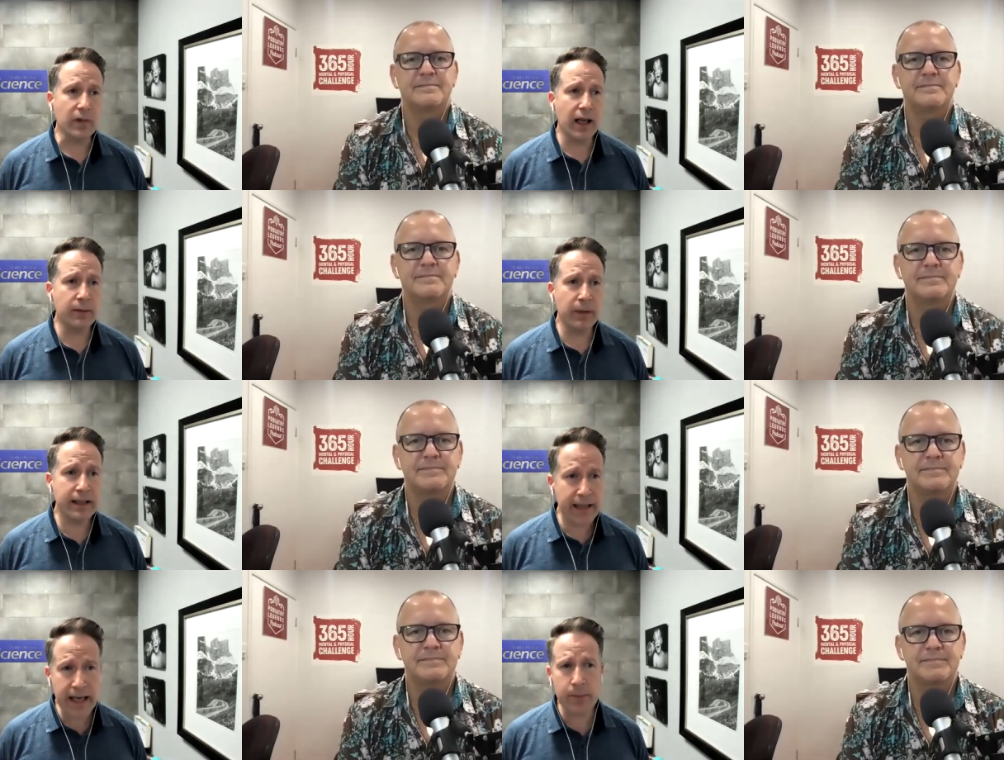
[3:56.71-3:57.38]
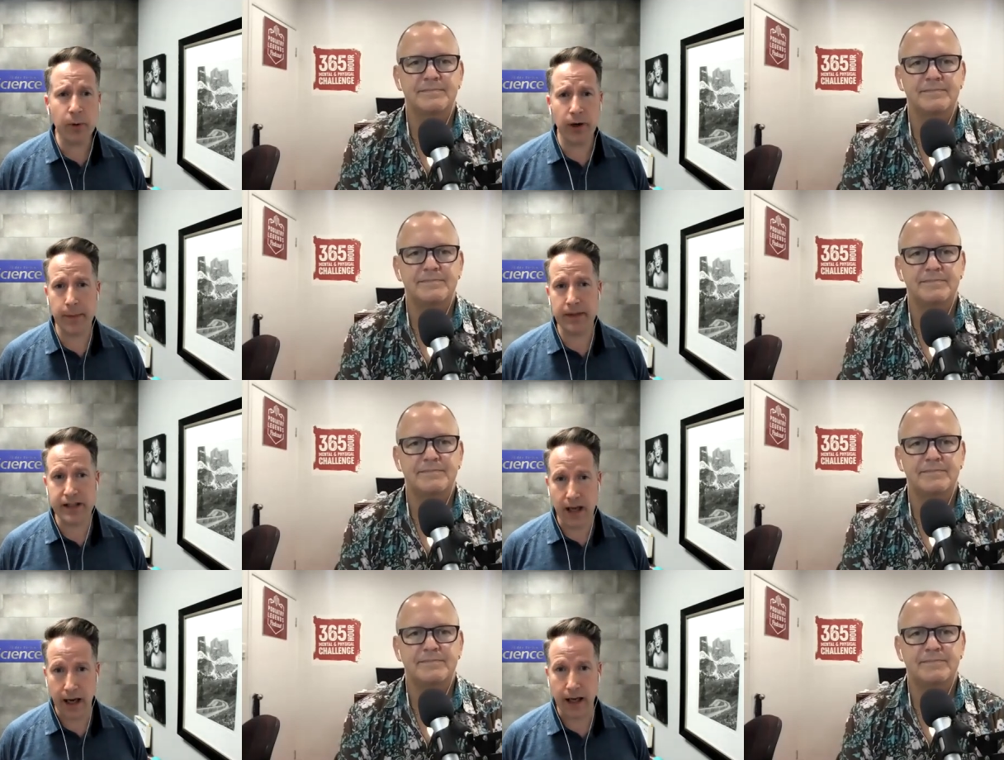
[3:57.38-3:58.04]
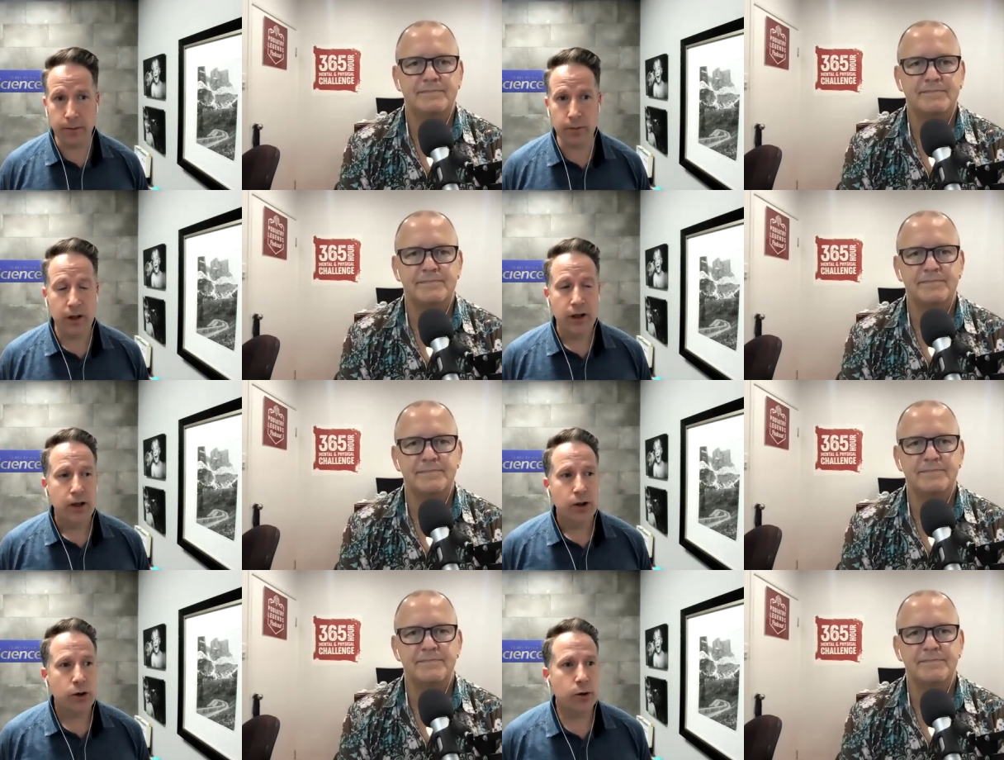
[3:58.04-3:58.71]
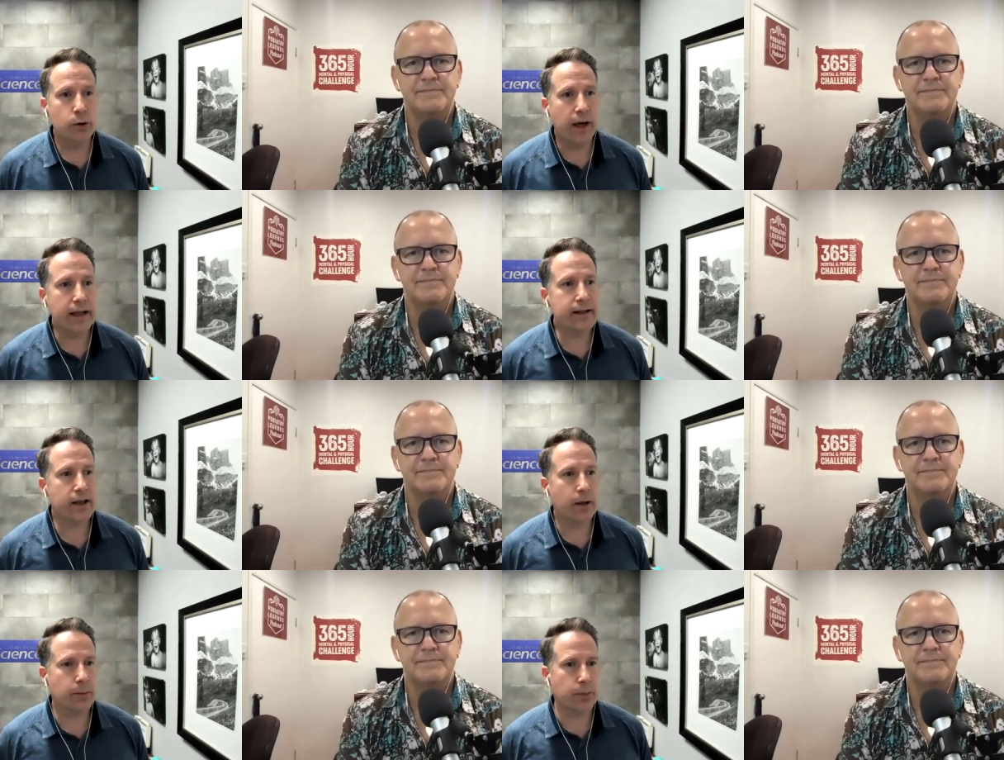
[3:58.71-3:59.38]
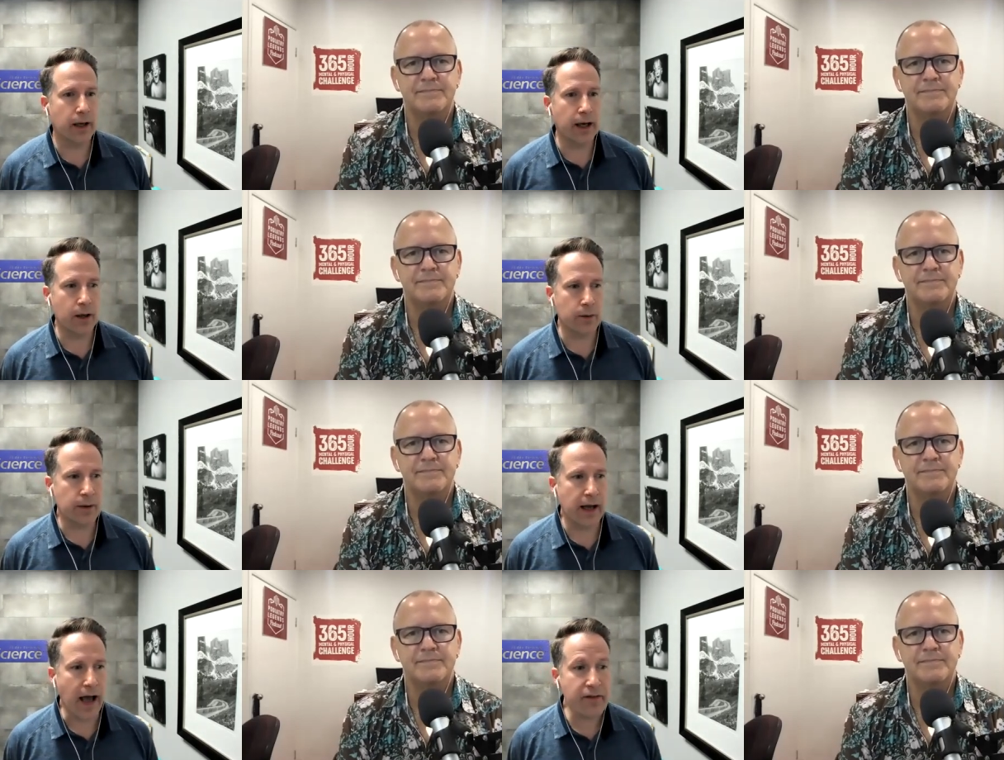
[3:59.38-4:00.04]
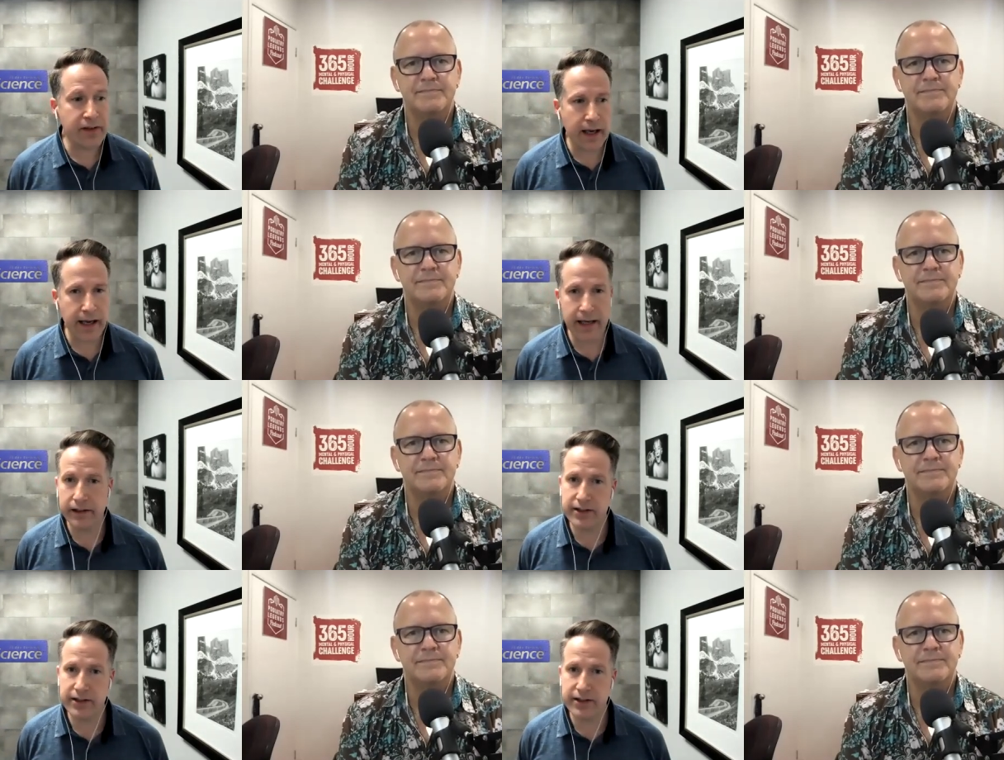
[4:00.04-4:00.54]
Speaker 1: And my neighbor at the time, who ended up uh, having a hand in